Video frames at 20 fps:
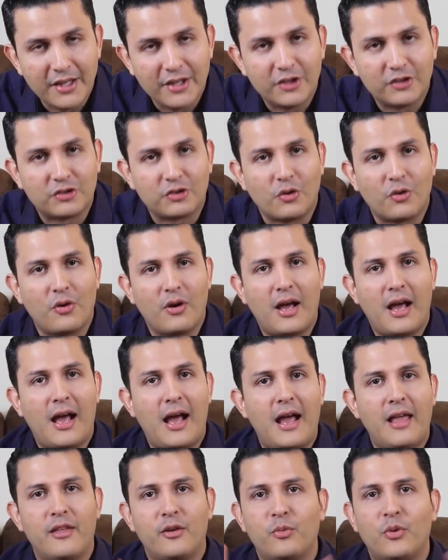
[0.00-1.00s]
So
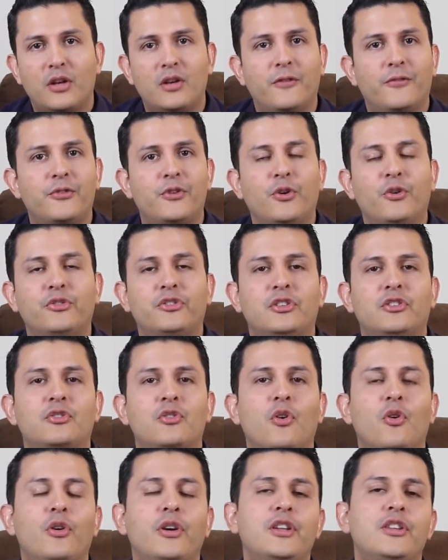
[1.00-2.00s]
either one of those is
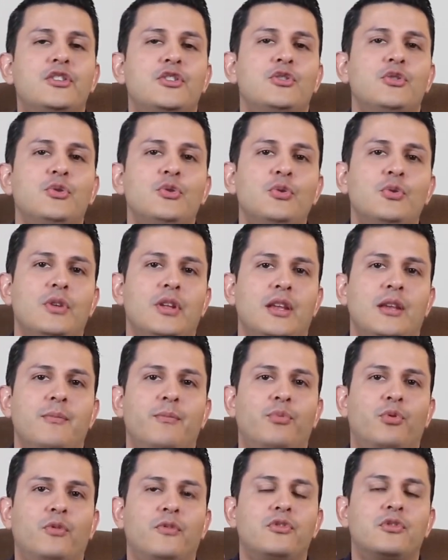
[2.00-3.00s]
going to
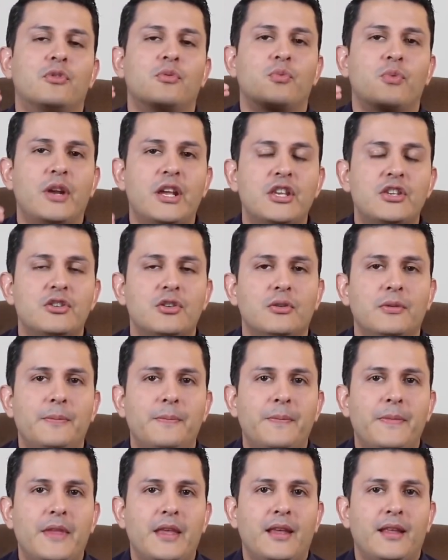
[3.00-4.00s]
improve your ratio.
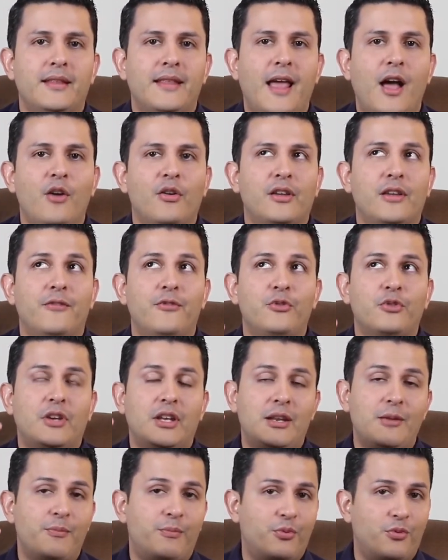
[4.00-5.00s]
Now, if you
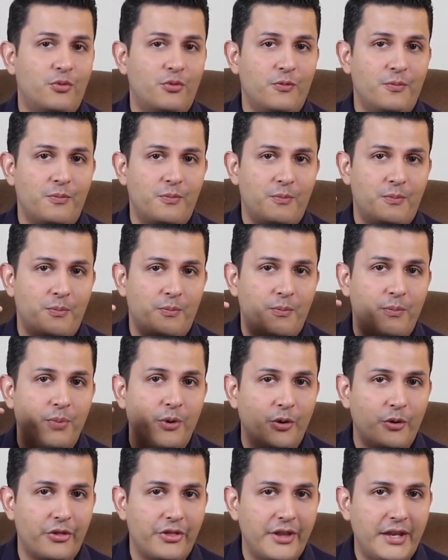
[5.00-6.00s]
can improve
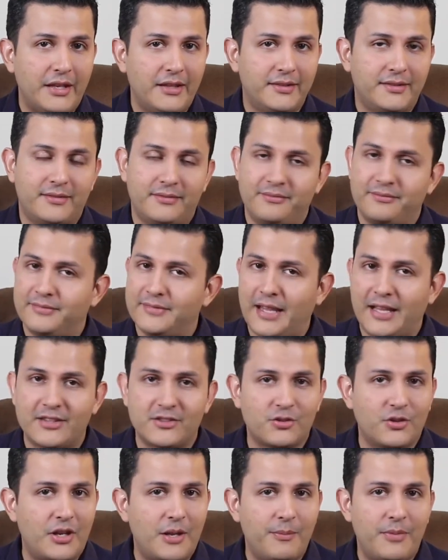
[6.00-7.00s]
both things,
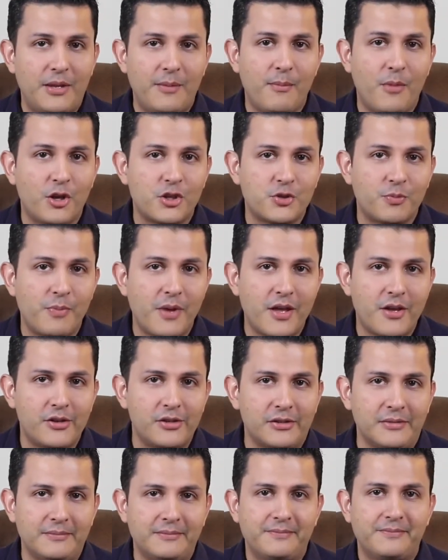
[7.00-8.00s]
that's gonna be much
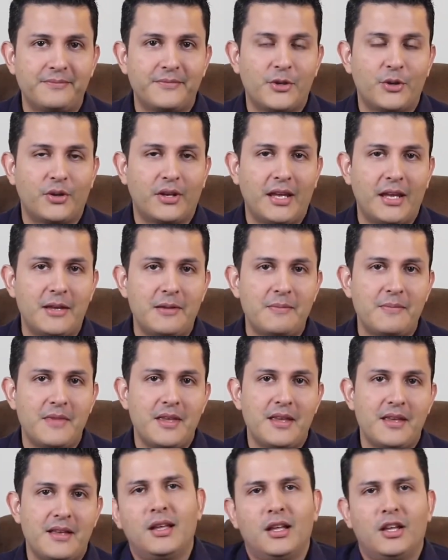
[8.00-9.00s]
better, okay?
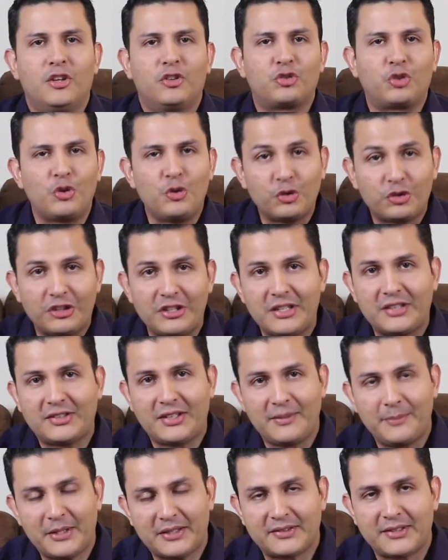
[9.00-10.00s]
So using the
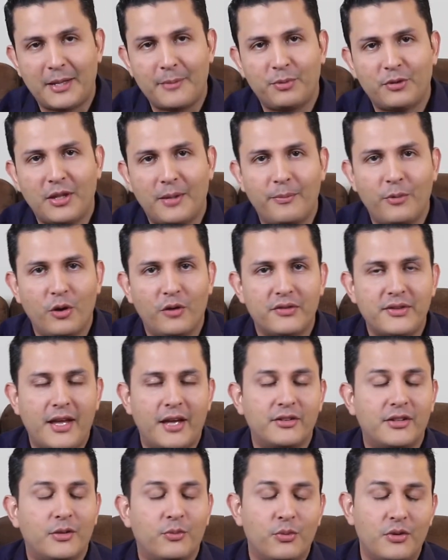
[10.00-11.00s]
same example above,
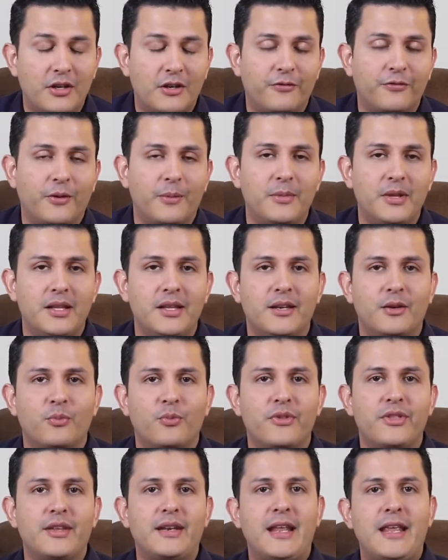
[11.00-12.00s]
now that we are familiar
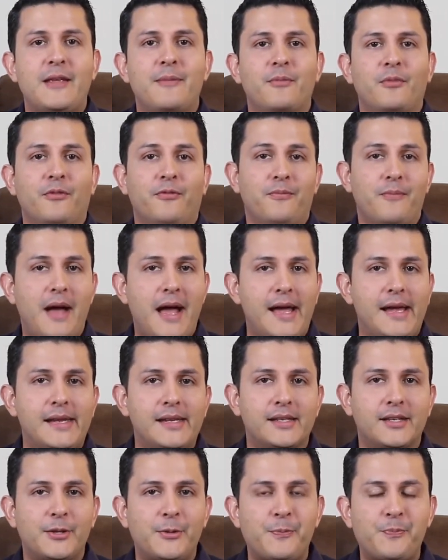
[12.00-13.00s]
with the name of
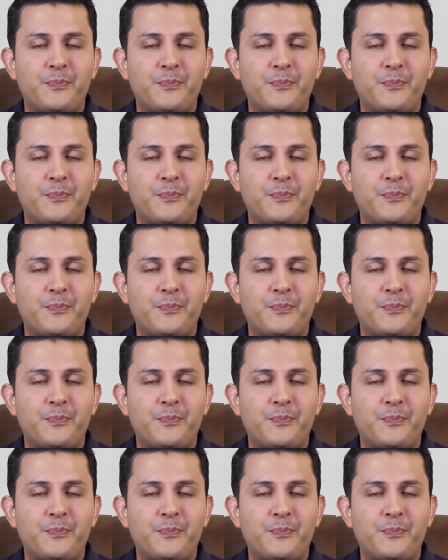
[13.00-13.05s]
Mike,